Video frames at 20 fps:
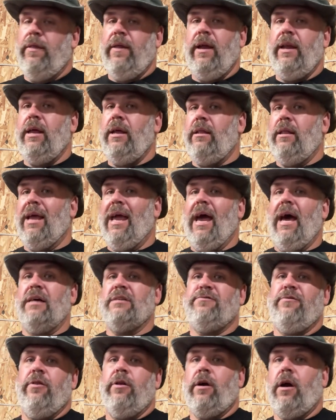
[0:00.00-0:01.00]
they need the
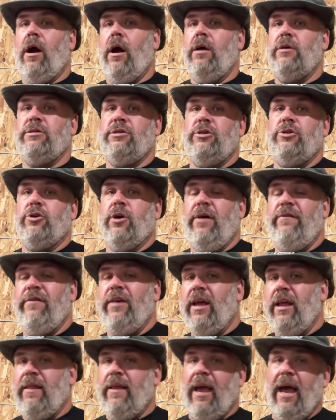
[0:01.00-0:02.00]
gas for their cars to drive
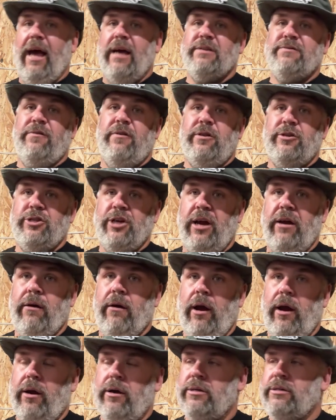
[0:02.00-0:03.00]
to get the gas for their
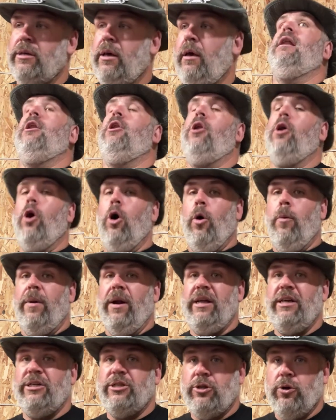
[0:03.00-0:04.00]
generators.
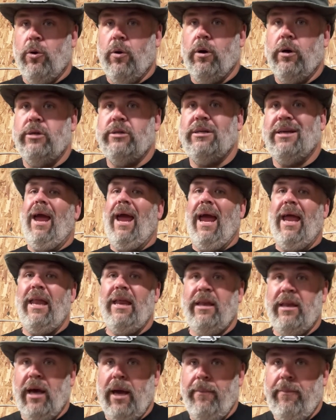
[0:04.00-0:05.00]
Nobody stores
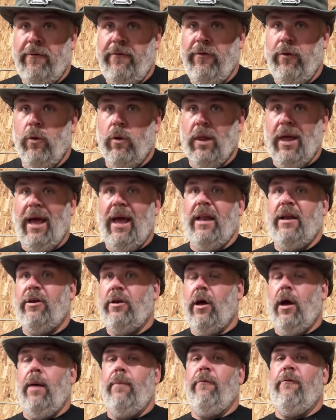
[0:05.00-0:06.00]
any type of fuel ahead of
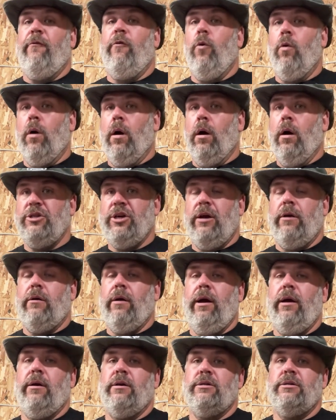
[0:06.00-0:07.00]
time for
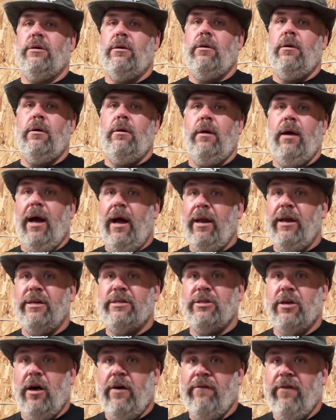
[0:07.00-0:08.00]
generators. How do you
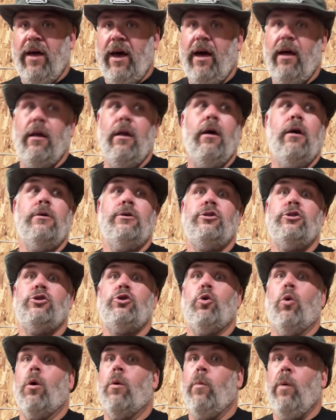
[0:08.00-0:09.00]
solve that?
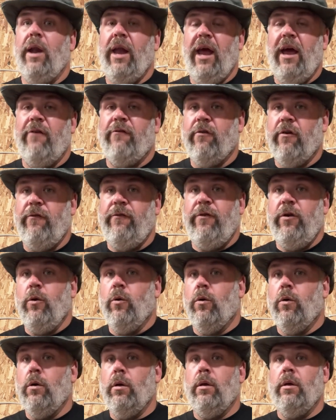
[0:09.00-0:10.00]
Store whatever
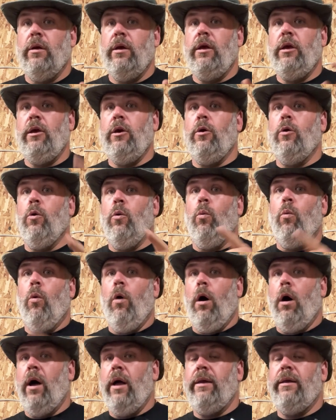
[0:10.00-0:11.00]
fuel you
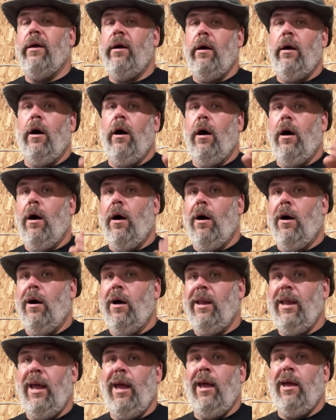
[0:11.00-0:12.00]
want
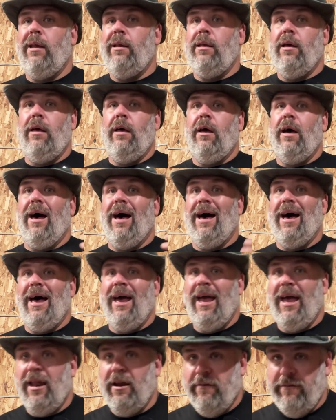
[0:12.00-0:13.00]
on hand
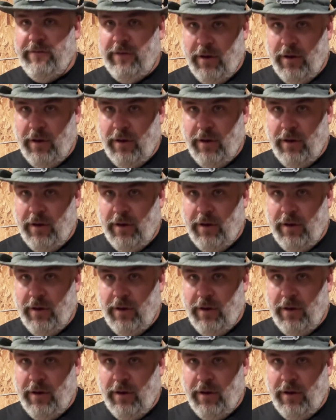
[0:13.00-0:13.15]
ahead of